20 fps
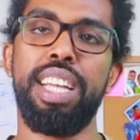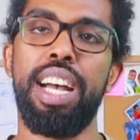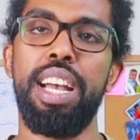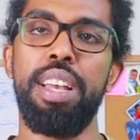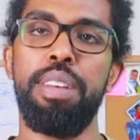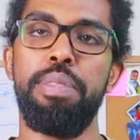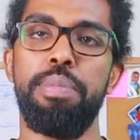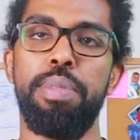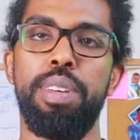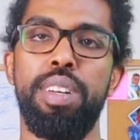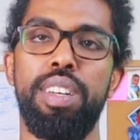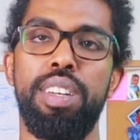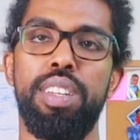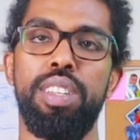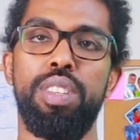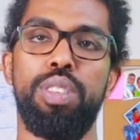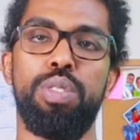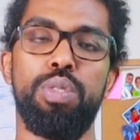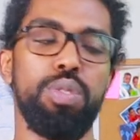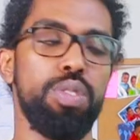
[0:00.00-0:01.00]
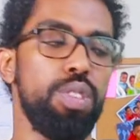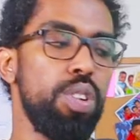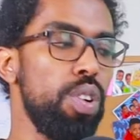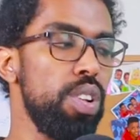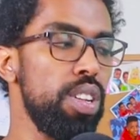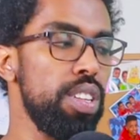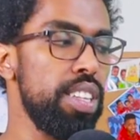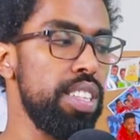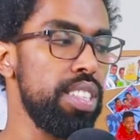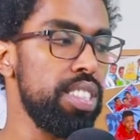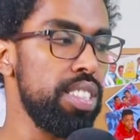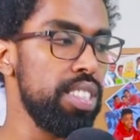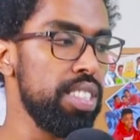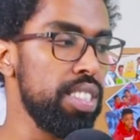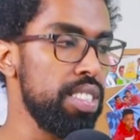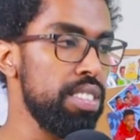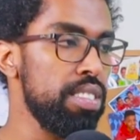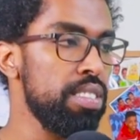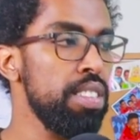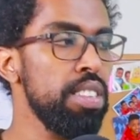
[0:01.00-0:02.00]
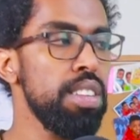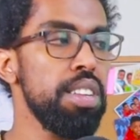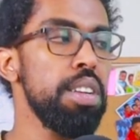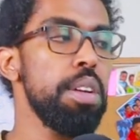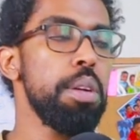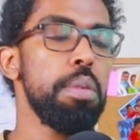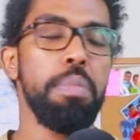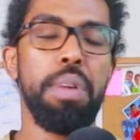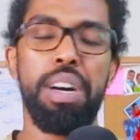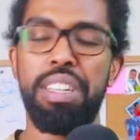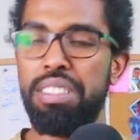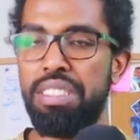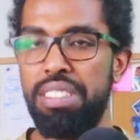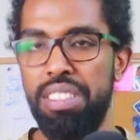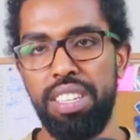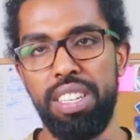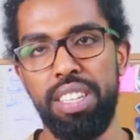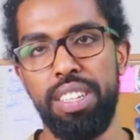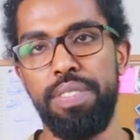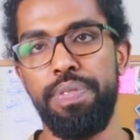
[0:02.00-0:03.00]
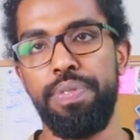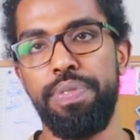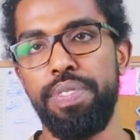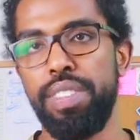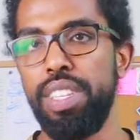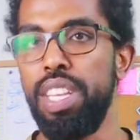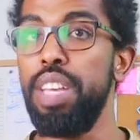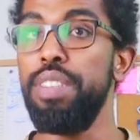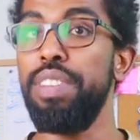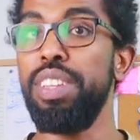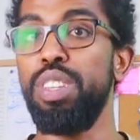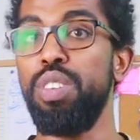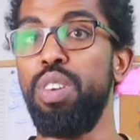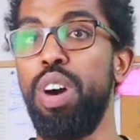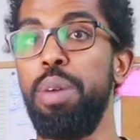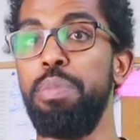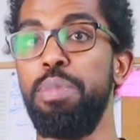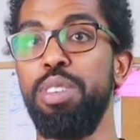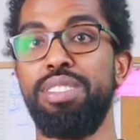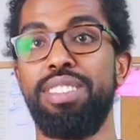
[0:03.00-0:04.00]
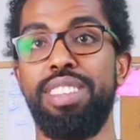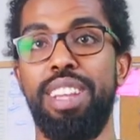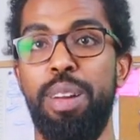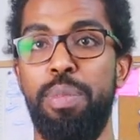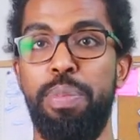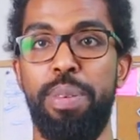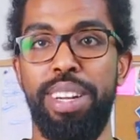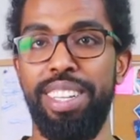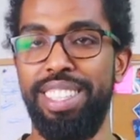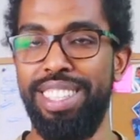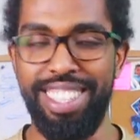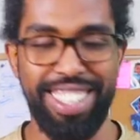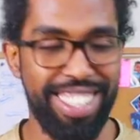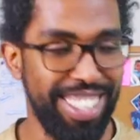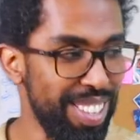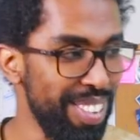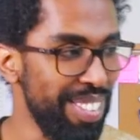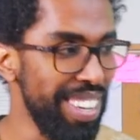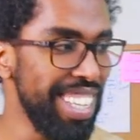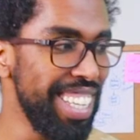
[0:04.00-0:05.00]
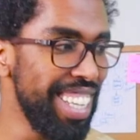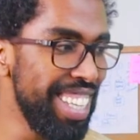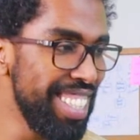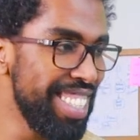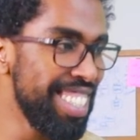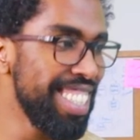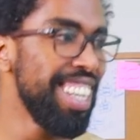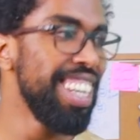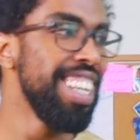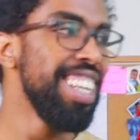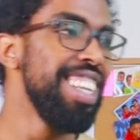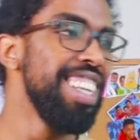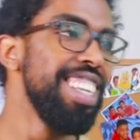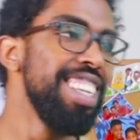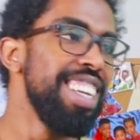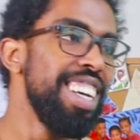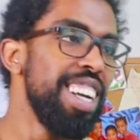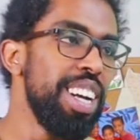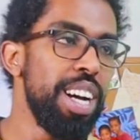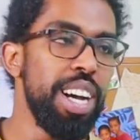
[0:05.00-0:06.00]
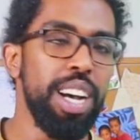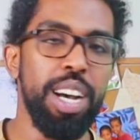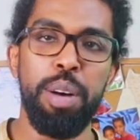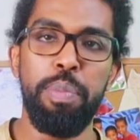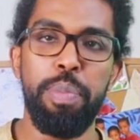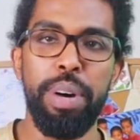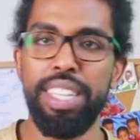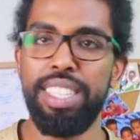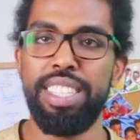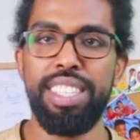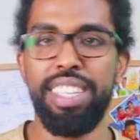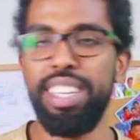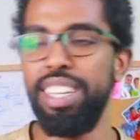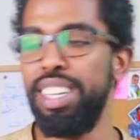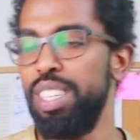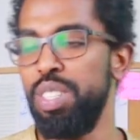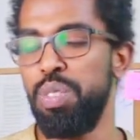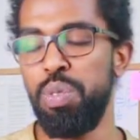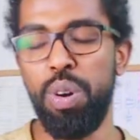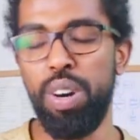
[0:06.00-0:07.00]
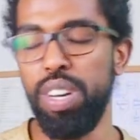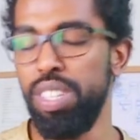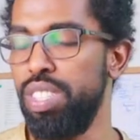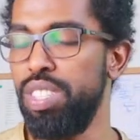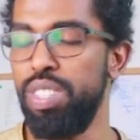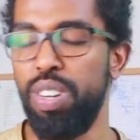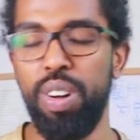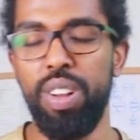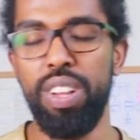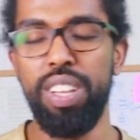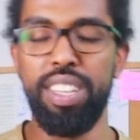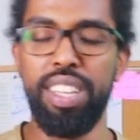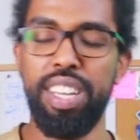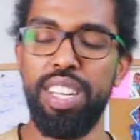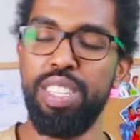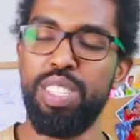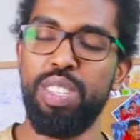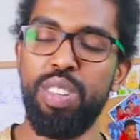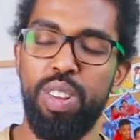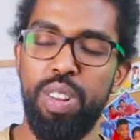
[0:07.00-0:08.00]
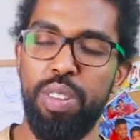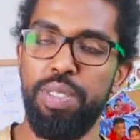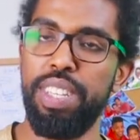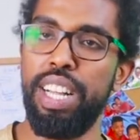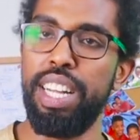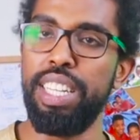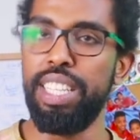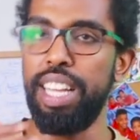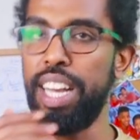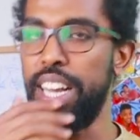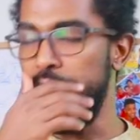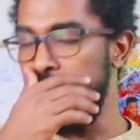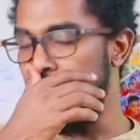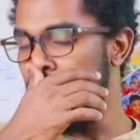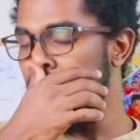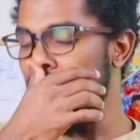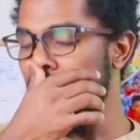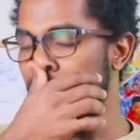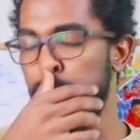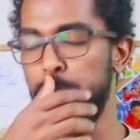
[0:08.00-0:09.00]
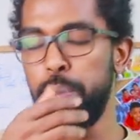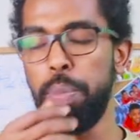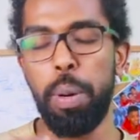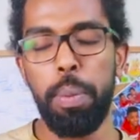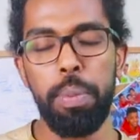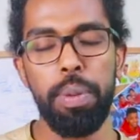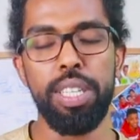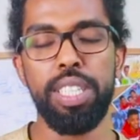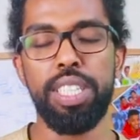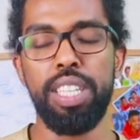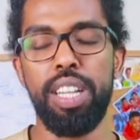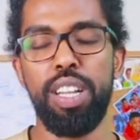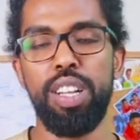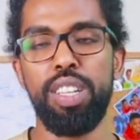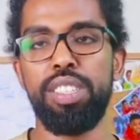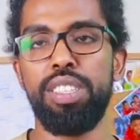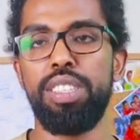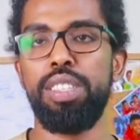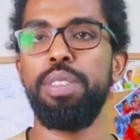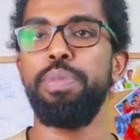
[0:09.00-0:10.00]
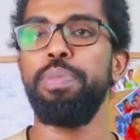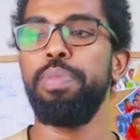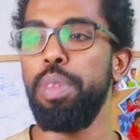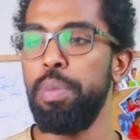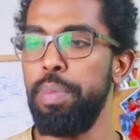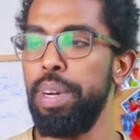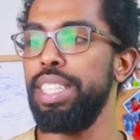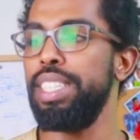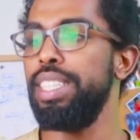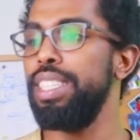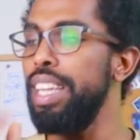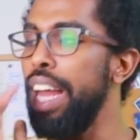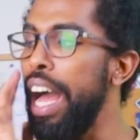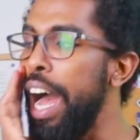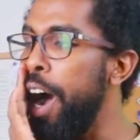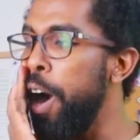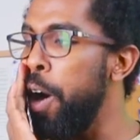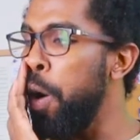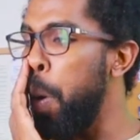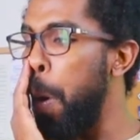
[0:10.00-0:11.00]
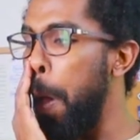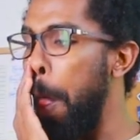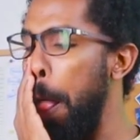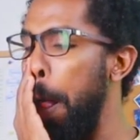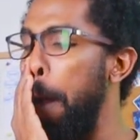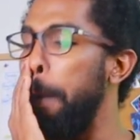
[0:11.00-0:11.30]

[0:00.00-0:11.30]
time through the holiday season. But even though I'm not celebrating nowadays, but it was holidays, all of that. I didn't publish a lot, but now